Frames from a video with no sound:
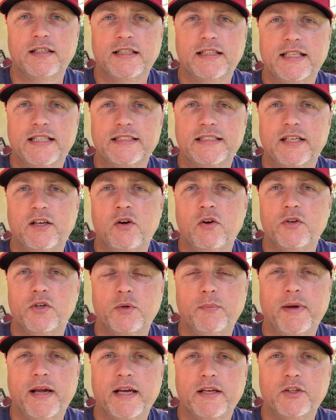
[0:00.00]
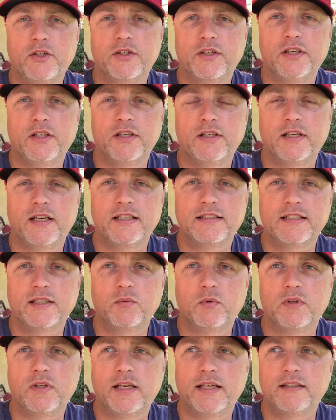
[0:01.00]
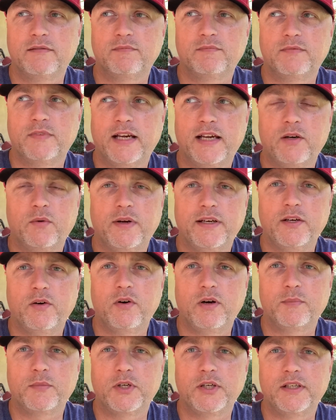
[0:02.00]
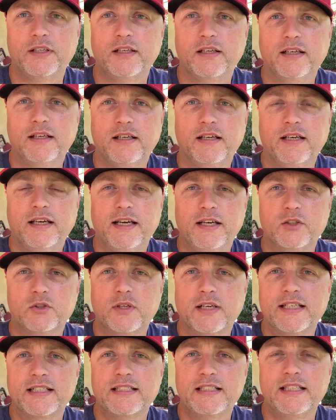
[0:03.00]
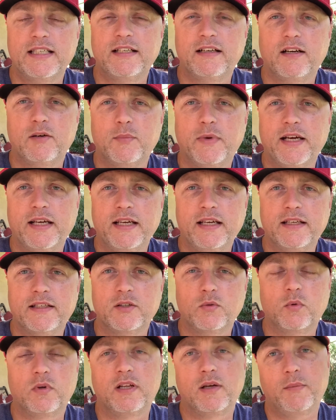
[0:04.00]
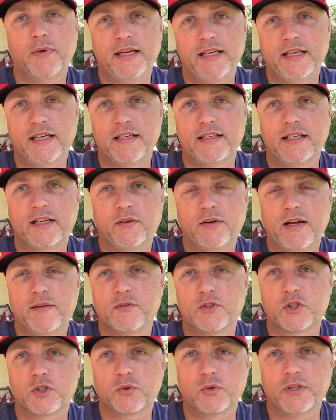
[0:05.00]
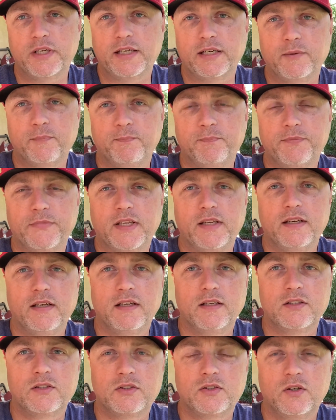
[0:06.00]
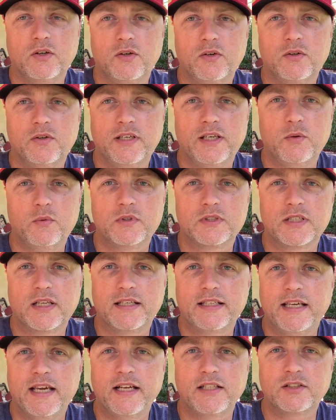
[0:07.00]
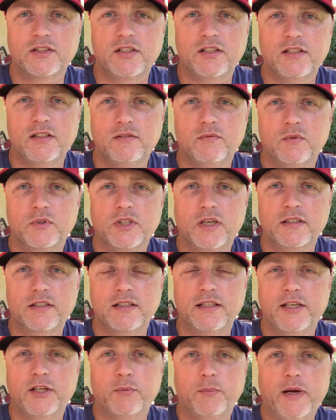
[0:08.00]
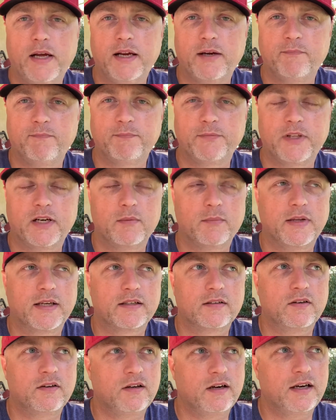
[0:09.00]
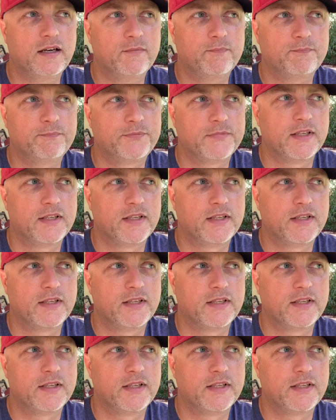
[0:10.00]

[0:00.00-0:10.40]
And they said, oh, you're back, you're good. And I said, well, how do I know I'm good? And he was, I can see it on my end. Well, on my end, I don't have a screen. So he was like, yeah, it's good. We'll talk to you later, bye. I'm like, all right.